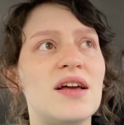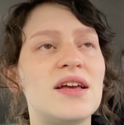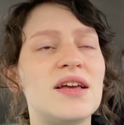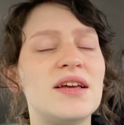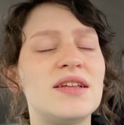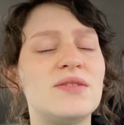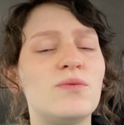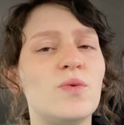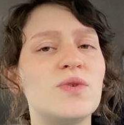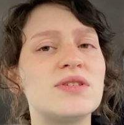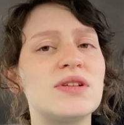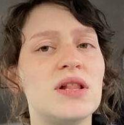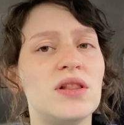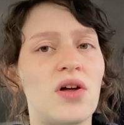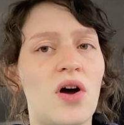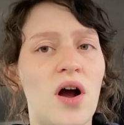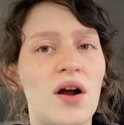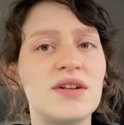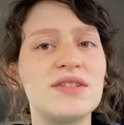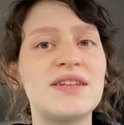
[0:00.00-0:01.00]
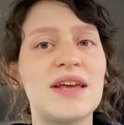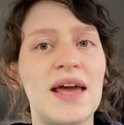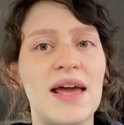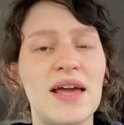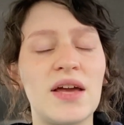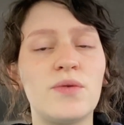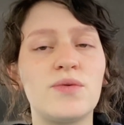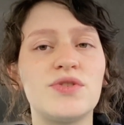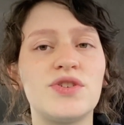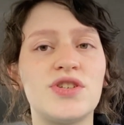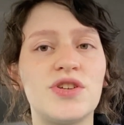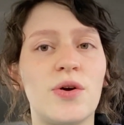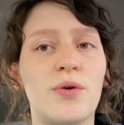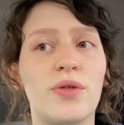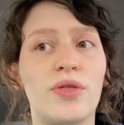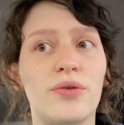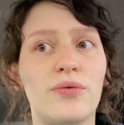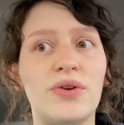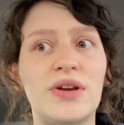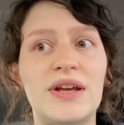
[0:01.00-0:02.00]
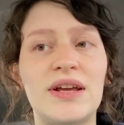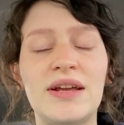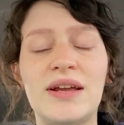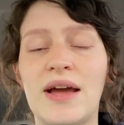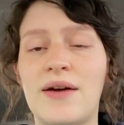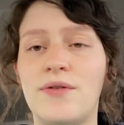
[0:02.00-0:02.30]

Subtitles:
it was a long day. It was show 3.